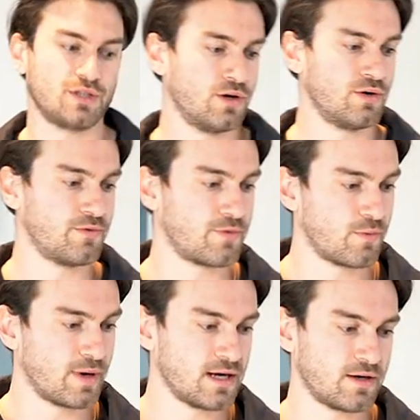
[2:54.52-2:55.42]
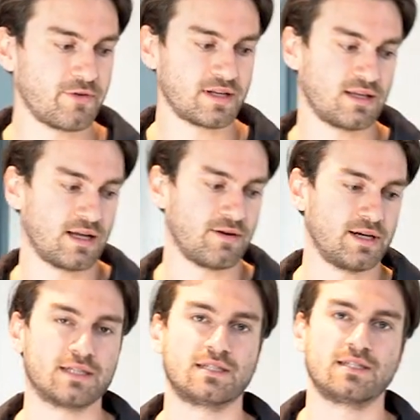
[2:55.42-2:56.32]
So for weather affected
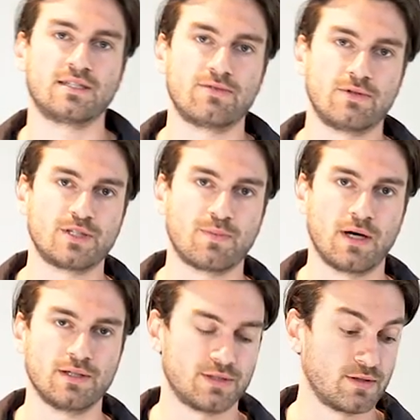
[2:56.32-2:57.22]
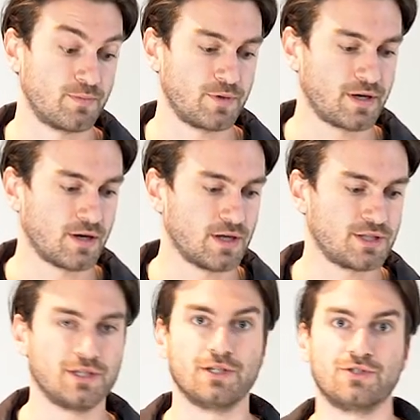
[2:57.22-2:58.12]
areas, this is a response or
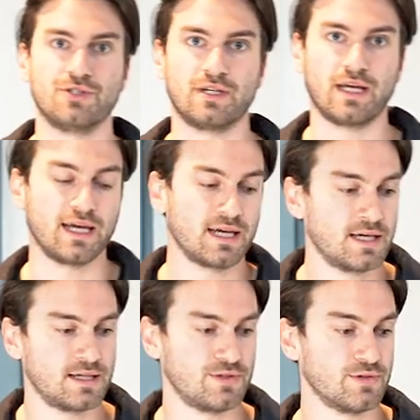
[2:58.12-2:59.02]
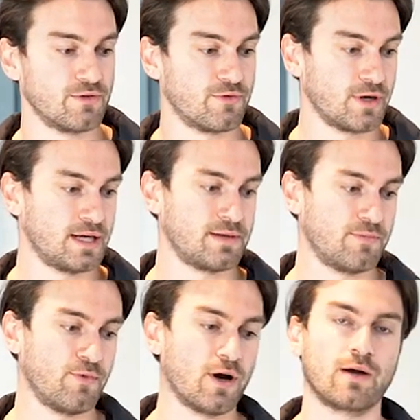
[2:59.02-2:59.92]
precaution you should take to avoid
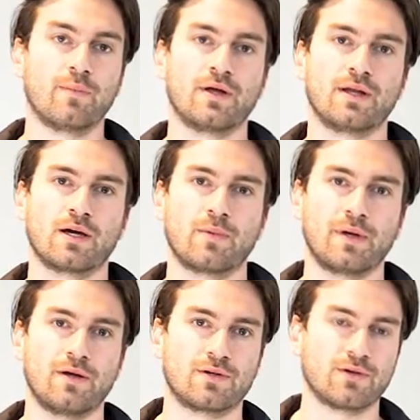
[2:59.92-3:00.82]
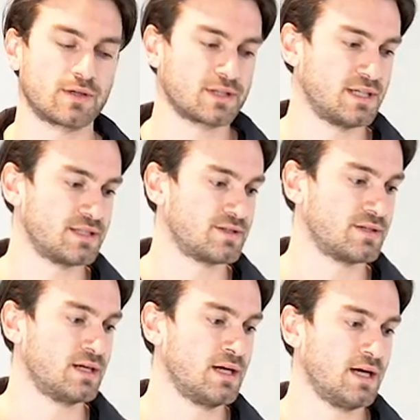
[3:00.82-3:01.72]
water building up in your torque
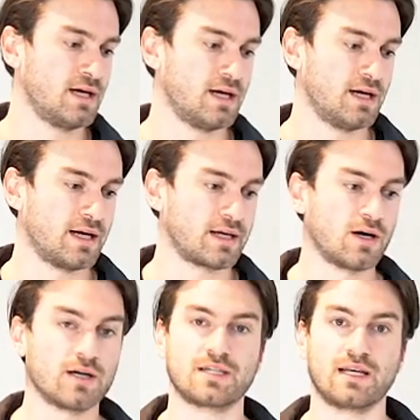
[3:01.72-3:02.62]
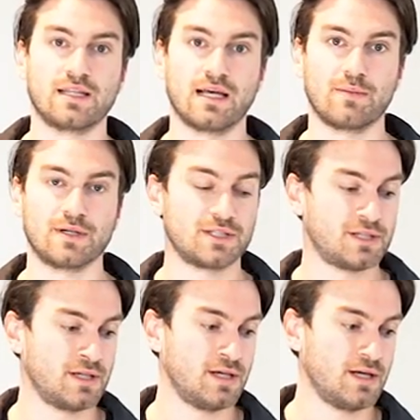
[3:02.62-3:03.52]
sensor uh, and cause any
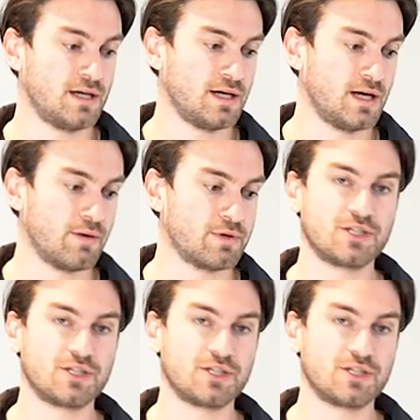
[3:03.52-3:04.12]
damage. Uh, we're